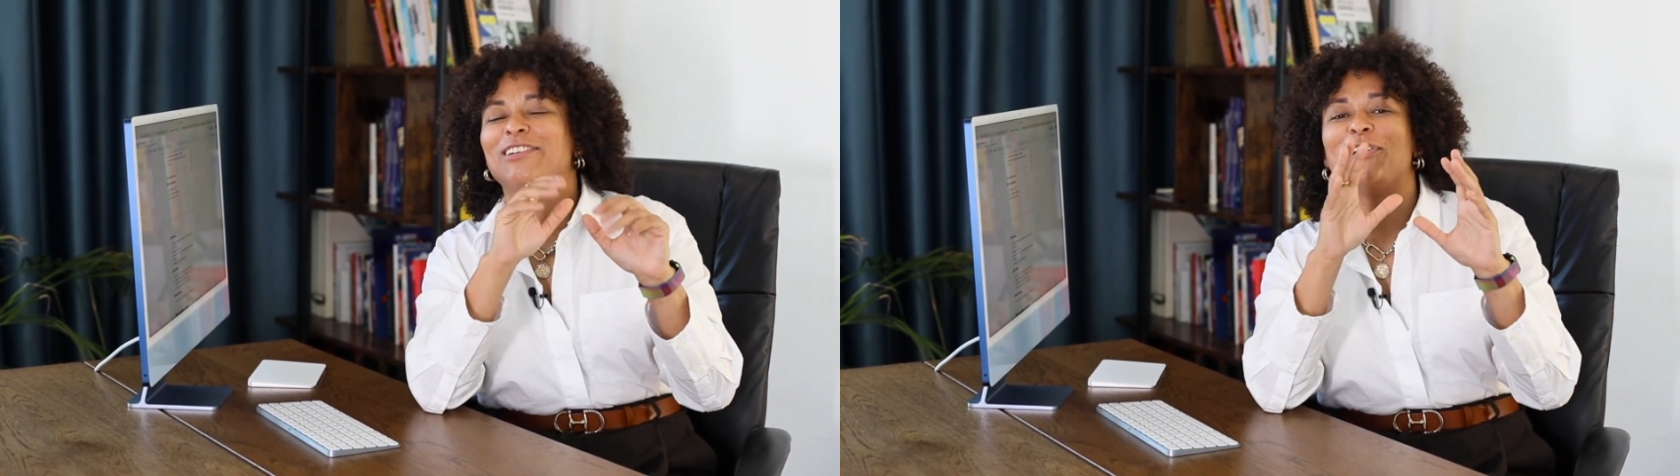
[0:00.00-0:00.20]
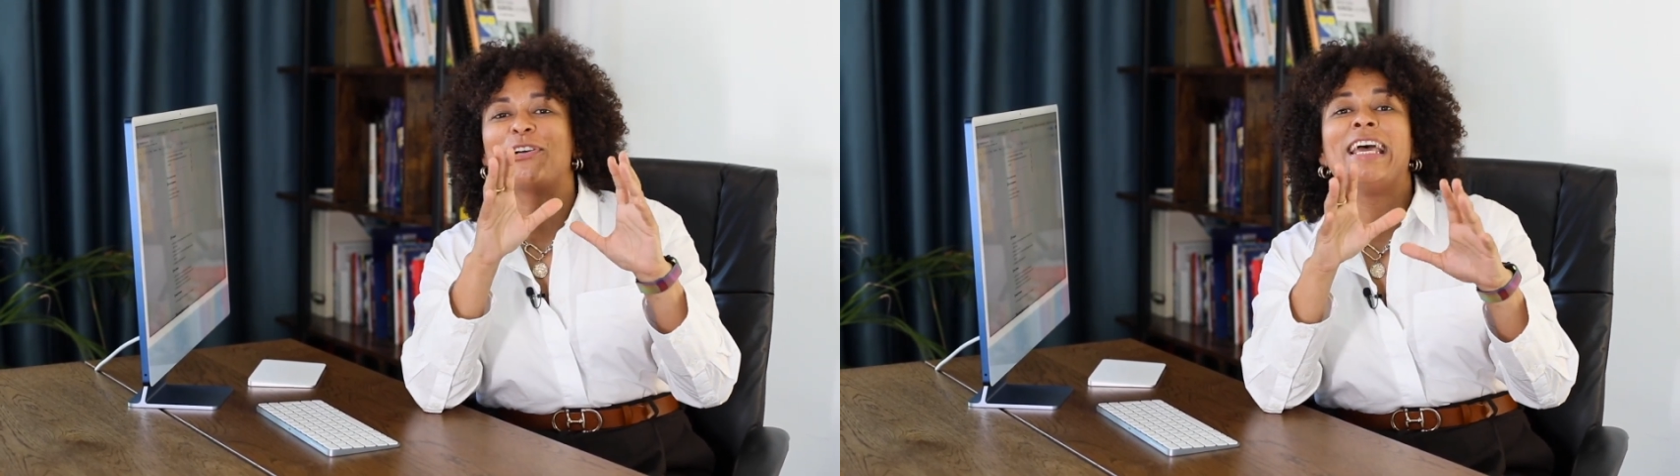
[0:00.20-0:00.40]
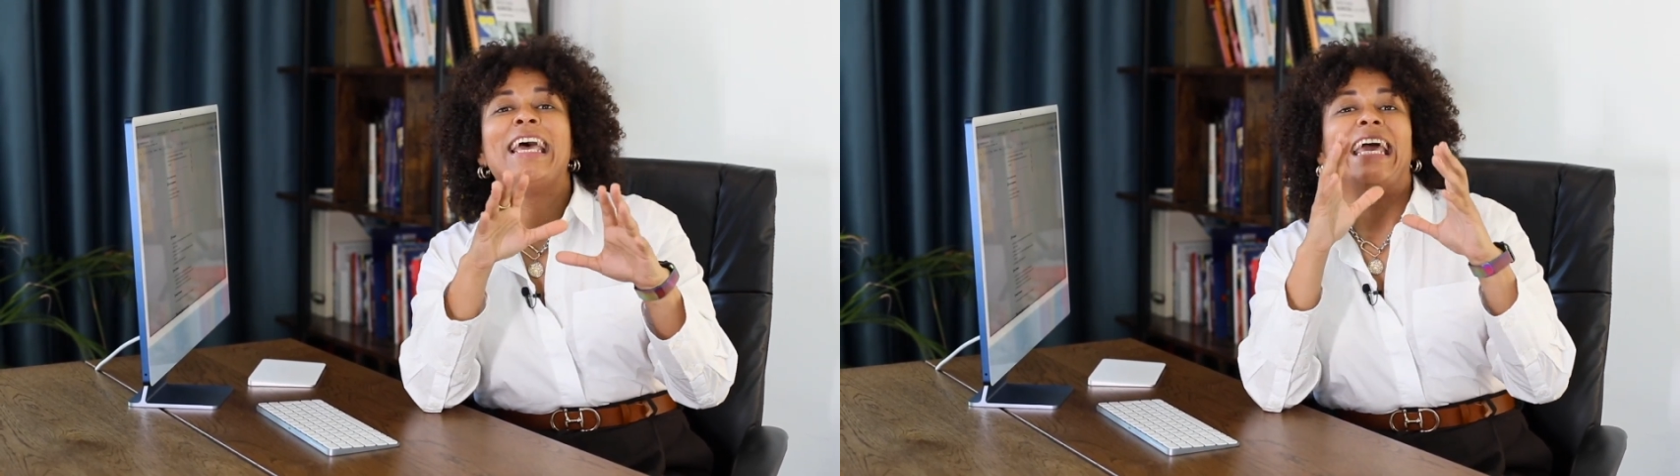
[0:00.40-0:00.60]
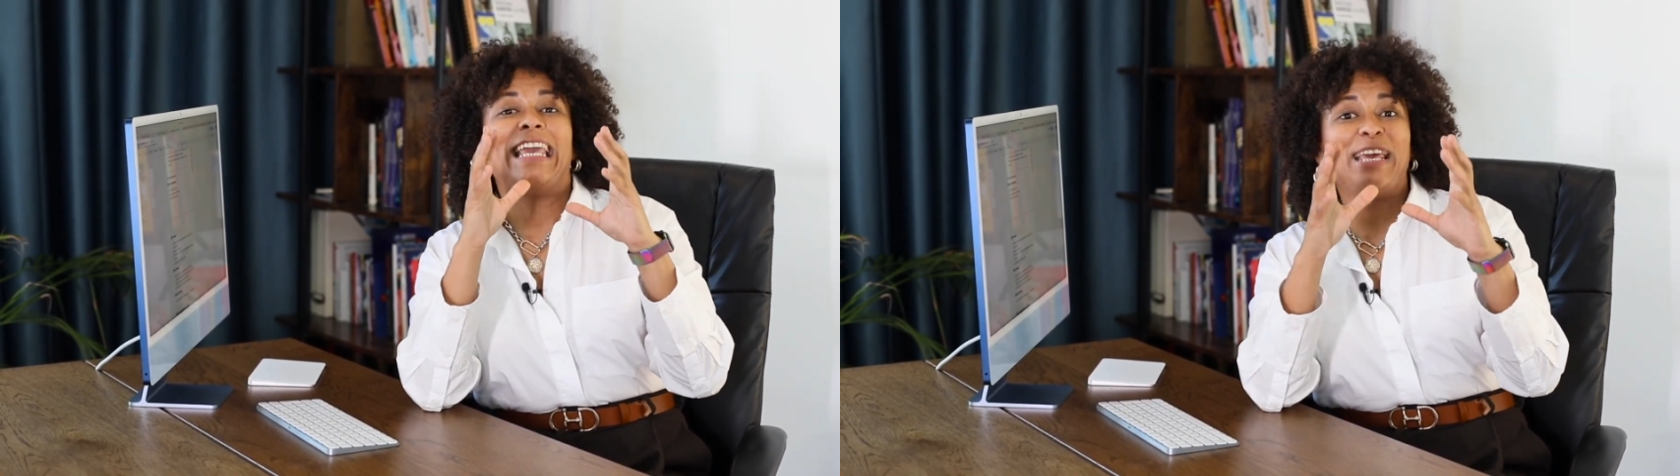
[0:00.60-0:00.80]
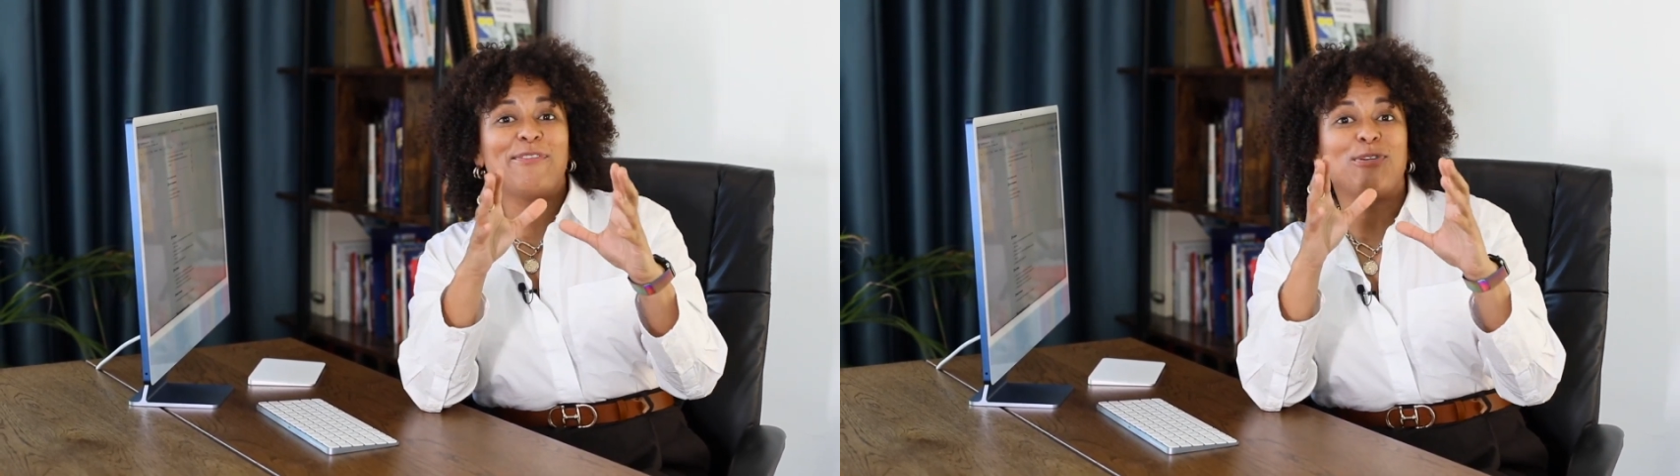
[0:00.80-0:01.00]
Look,
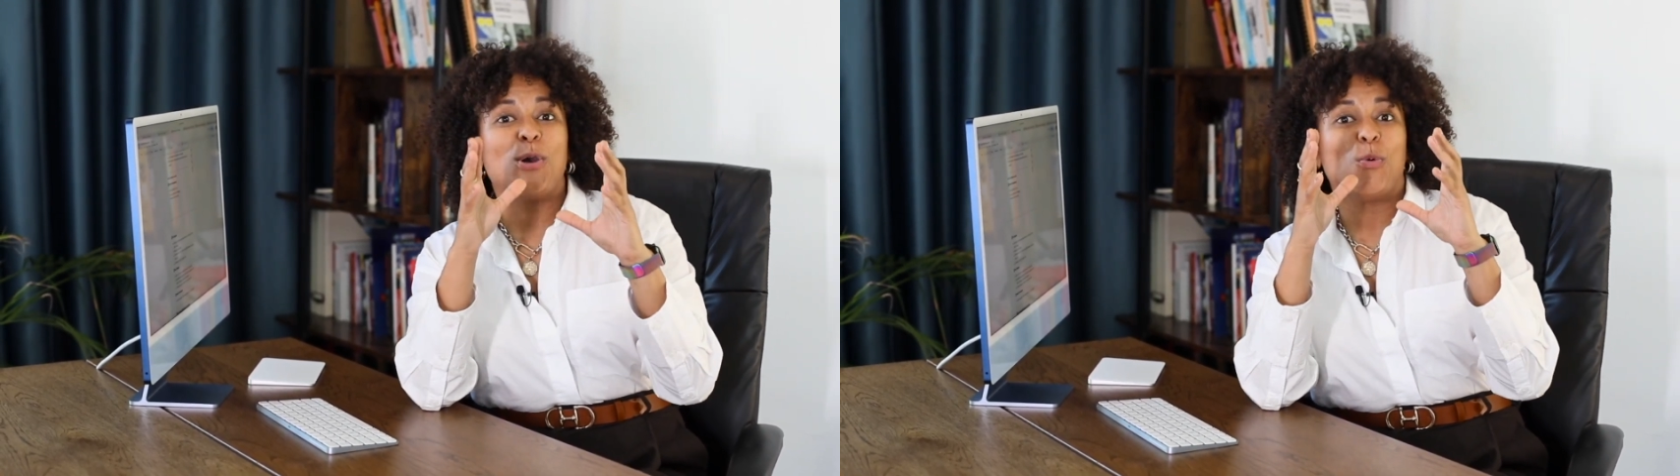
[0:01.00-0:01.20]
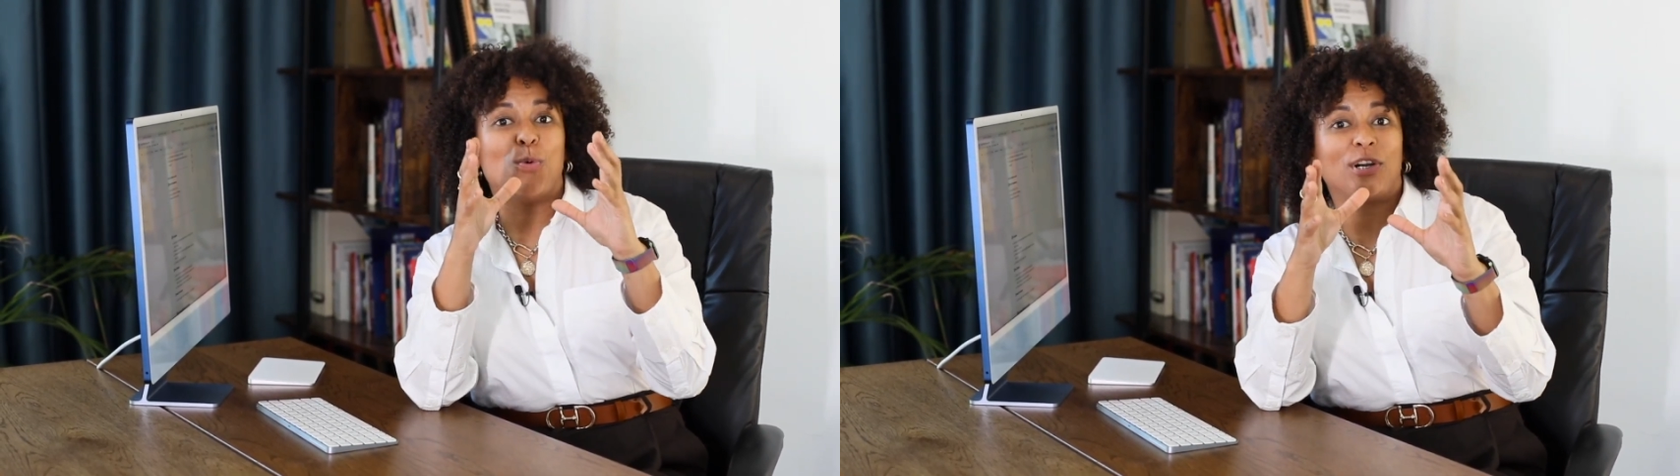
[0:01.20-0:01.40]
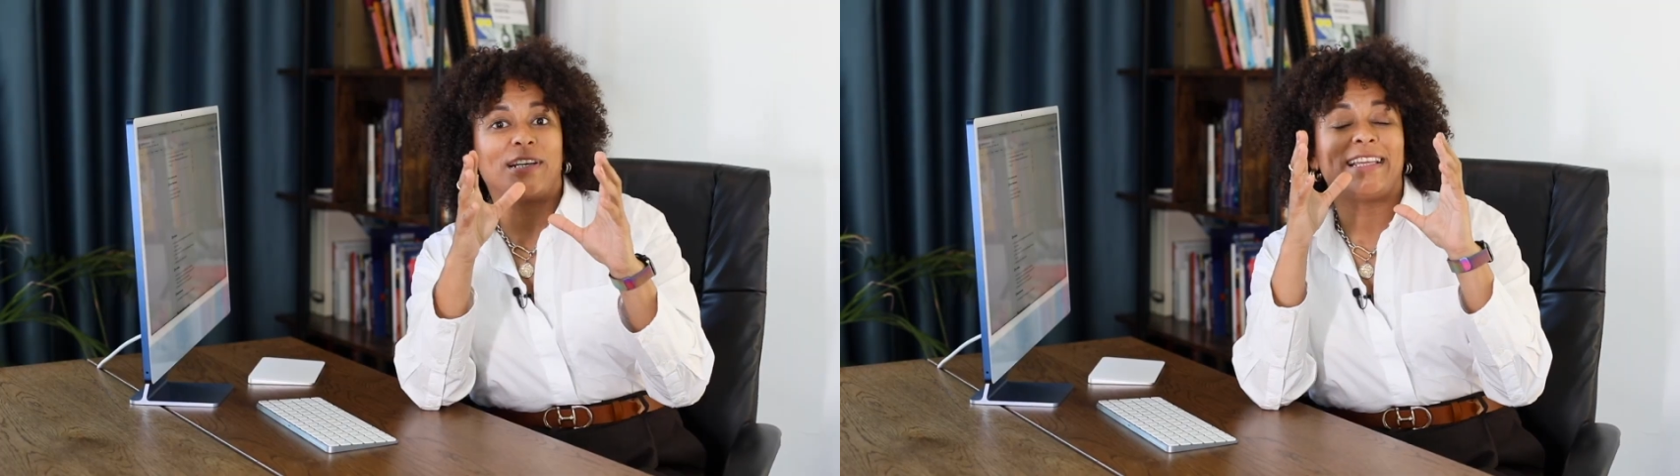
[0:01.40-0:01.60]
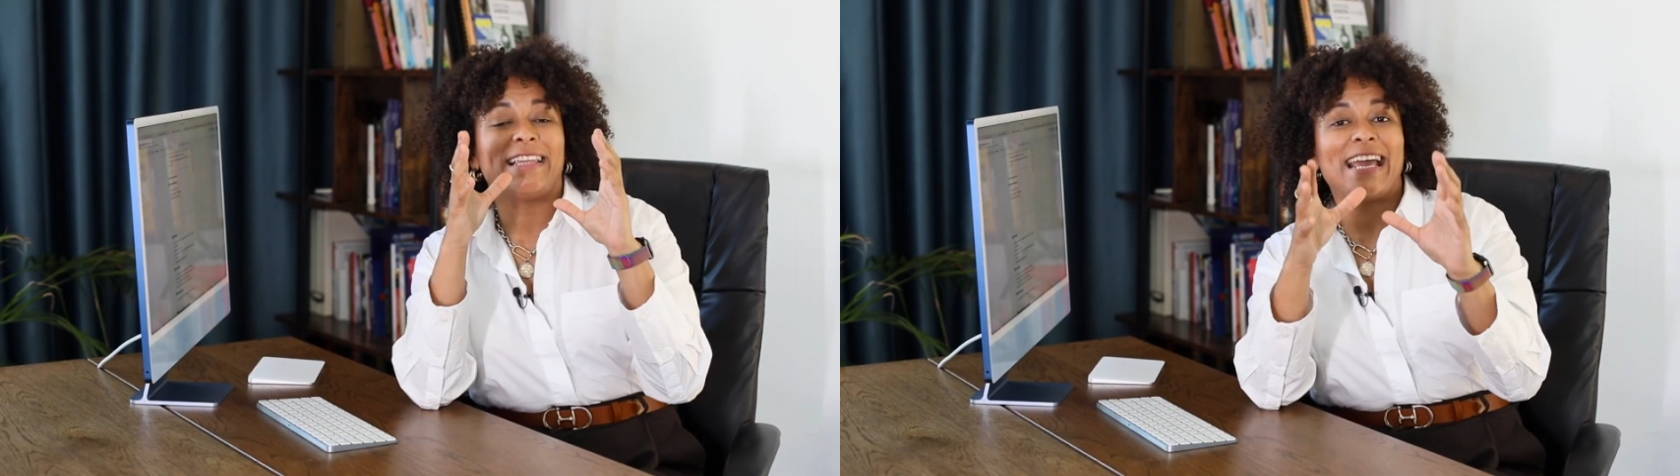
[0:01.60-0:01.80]
if you're working